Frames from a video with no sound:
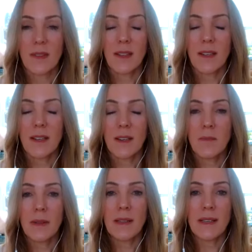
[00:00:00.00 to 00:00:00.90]
And then
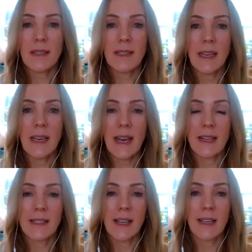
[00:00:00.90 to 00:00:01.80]
completely
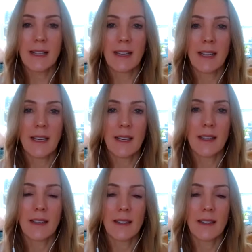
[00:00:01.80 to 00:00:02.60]
exhaling,